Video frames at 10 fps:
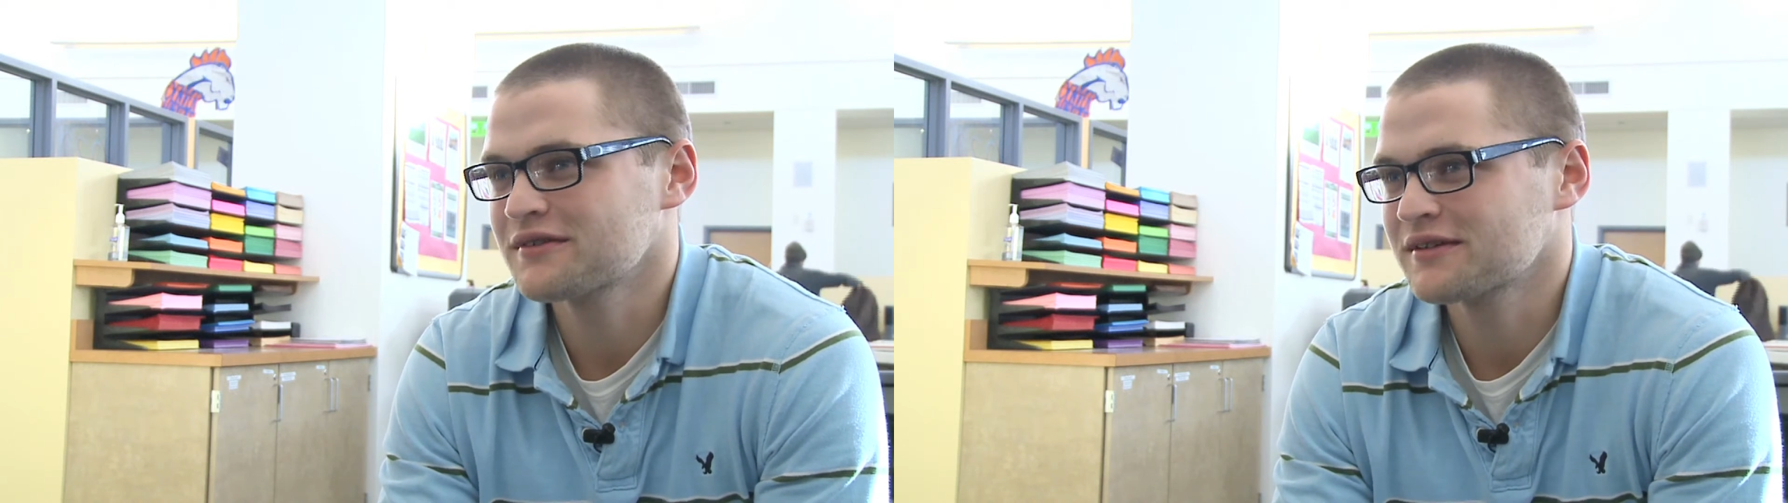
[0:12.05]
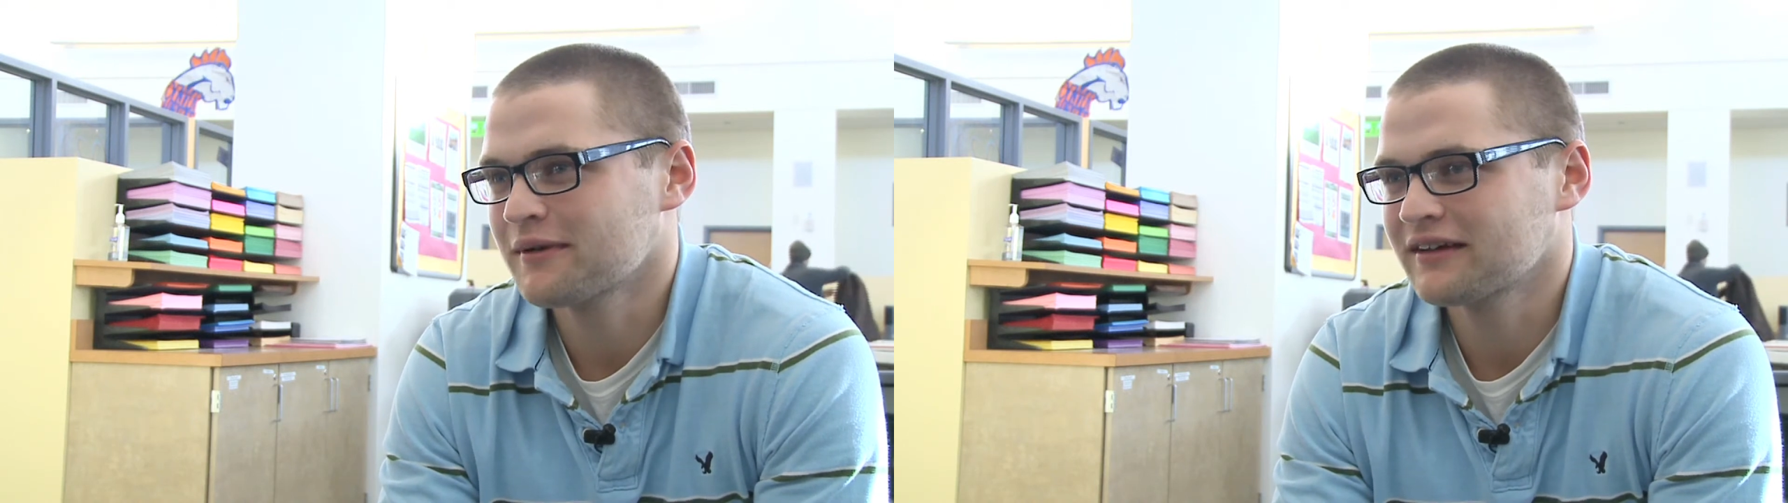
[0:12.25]

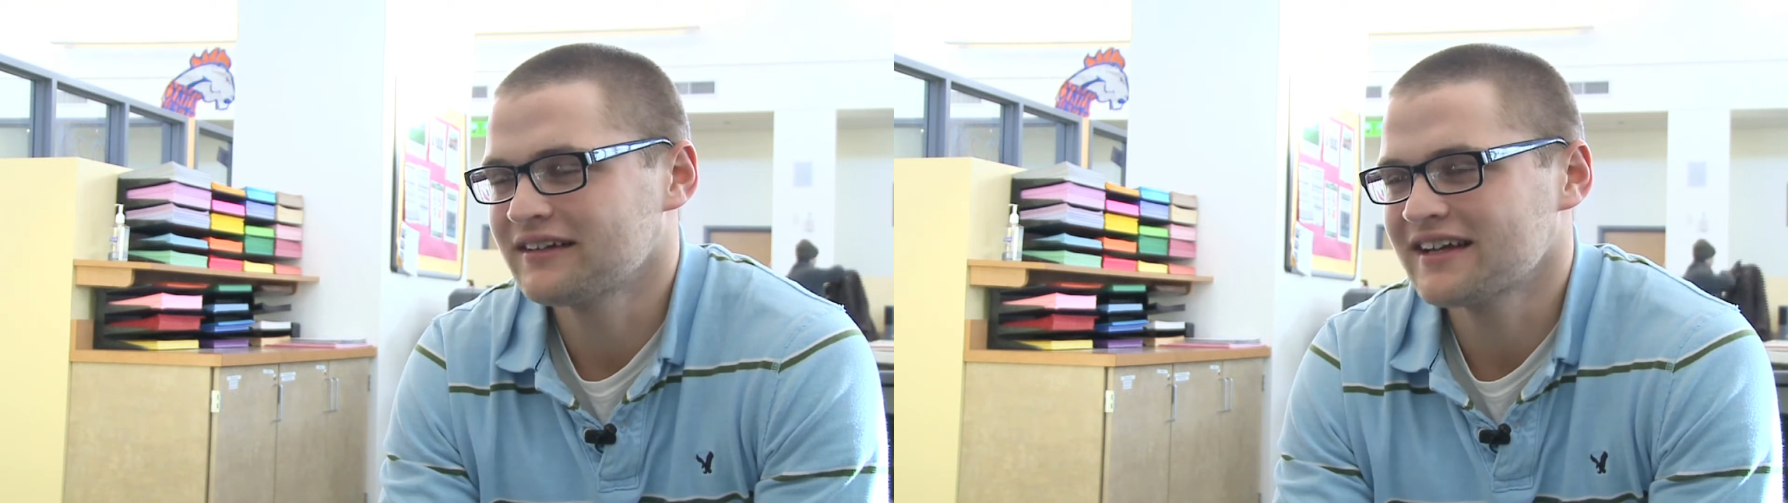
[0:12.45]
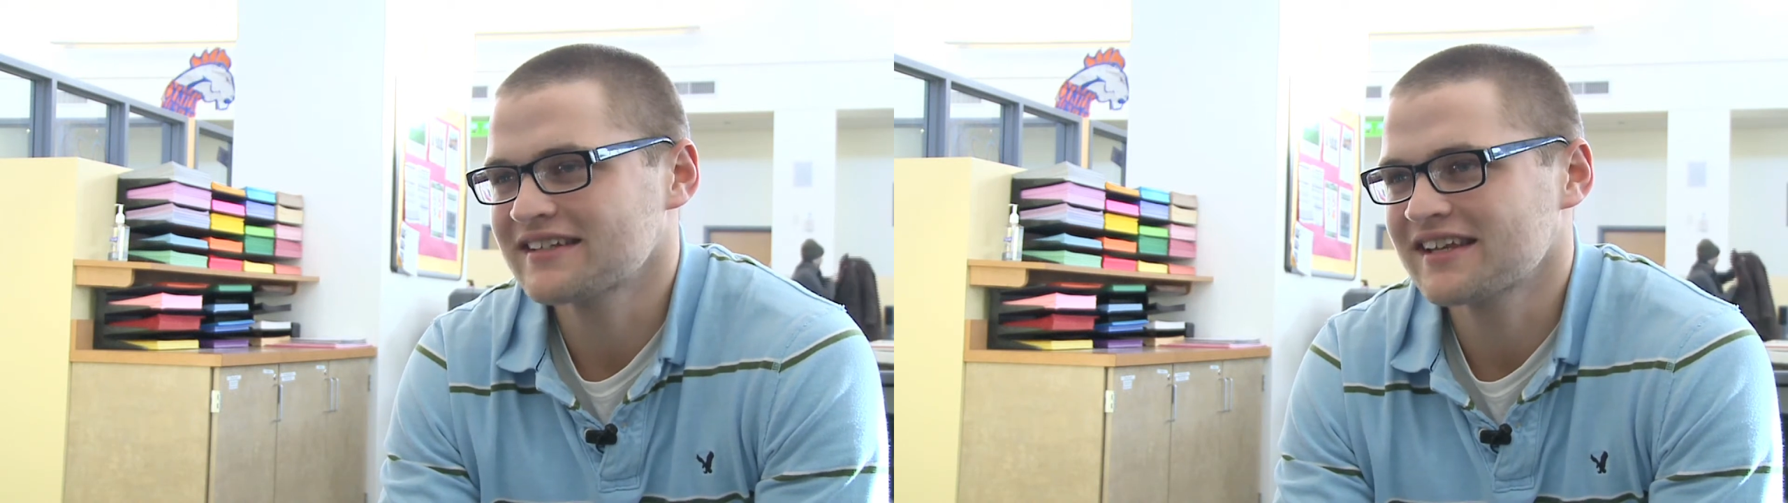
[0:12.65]
with small
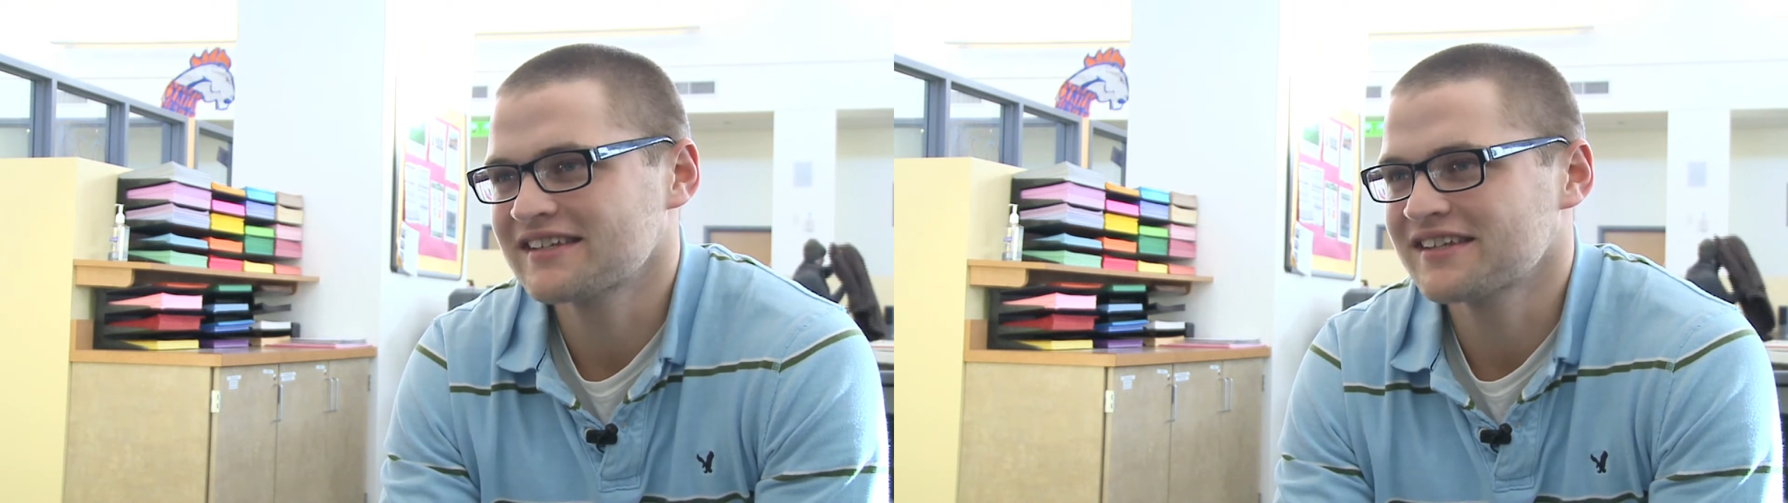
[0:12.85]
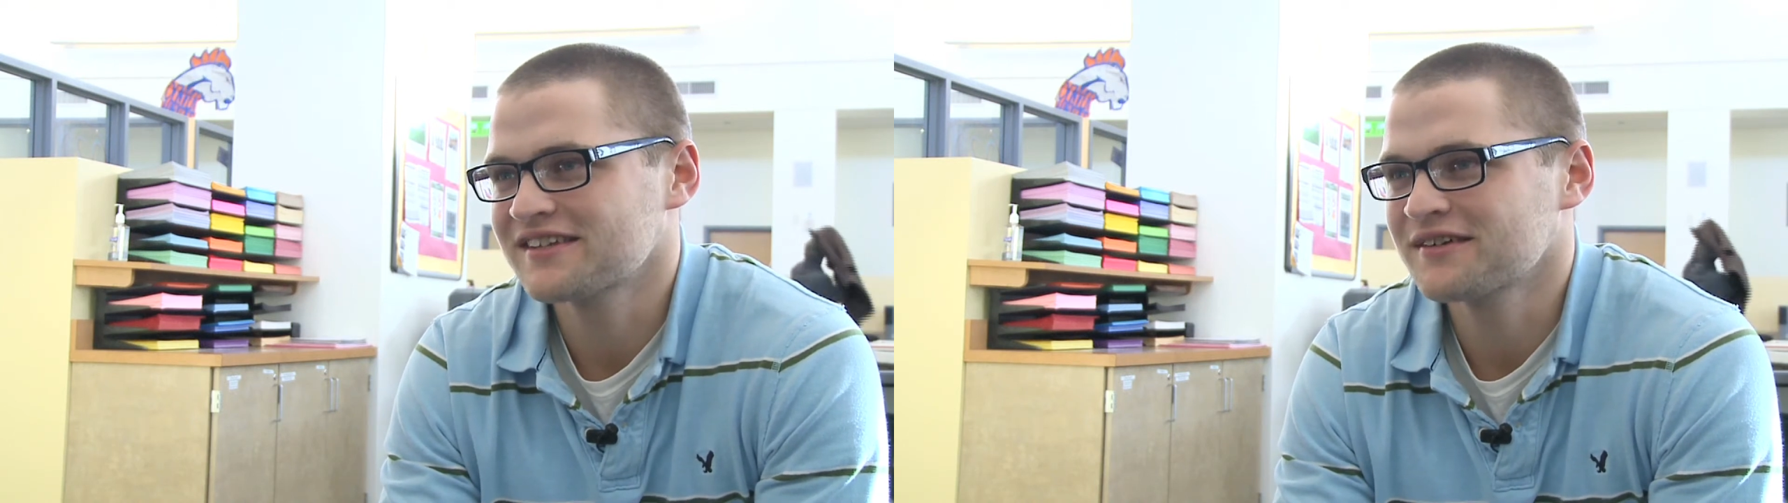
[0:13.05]
class
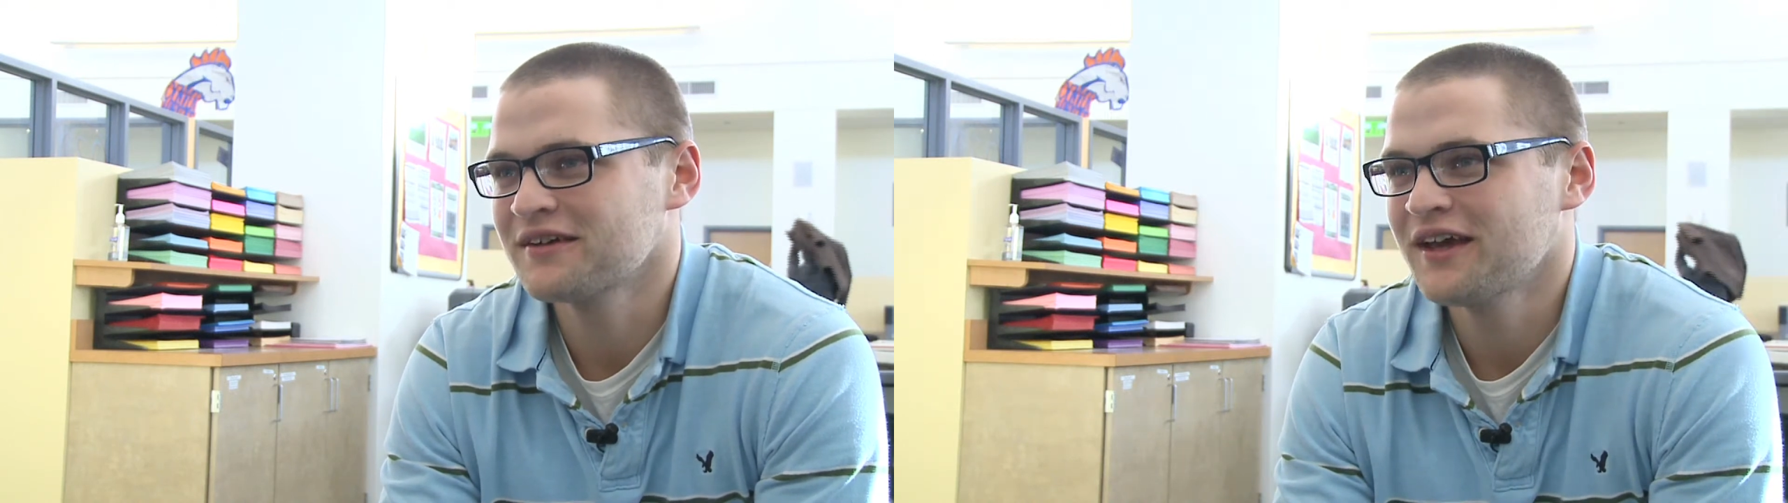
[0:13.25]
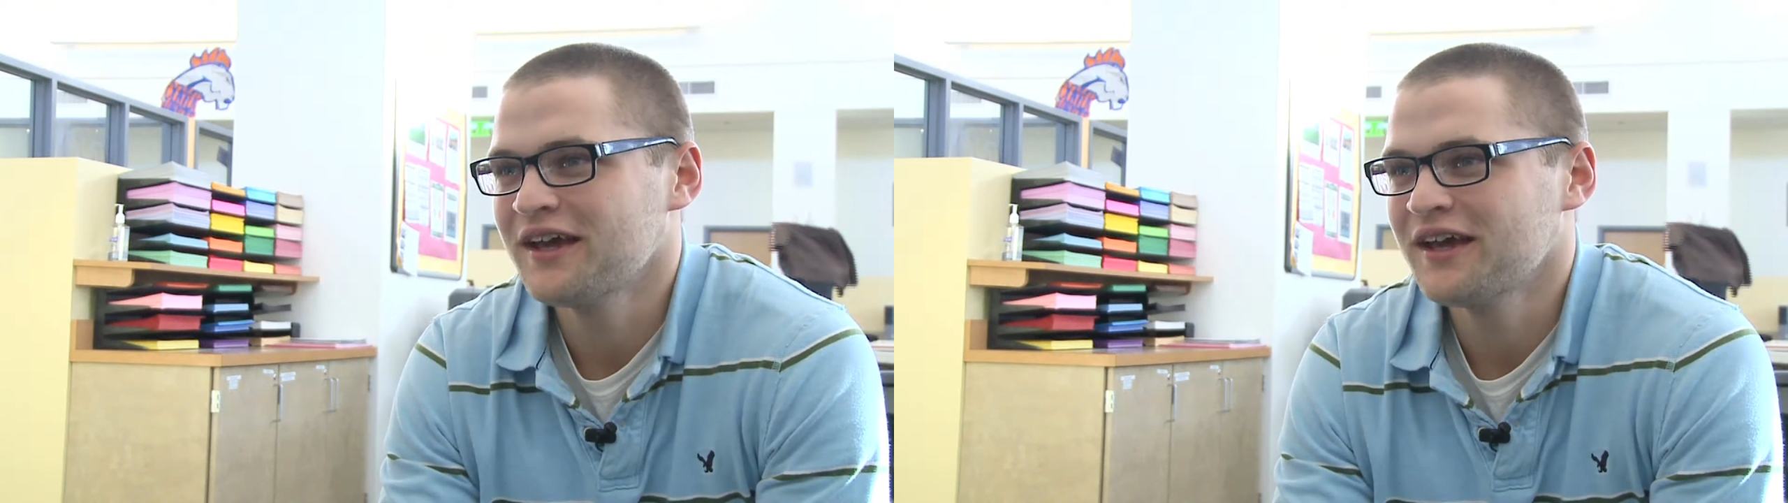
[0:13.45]
sizes, you,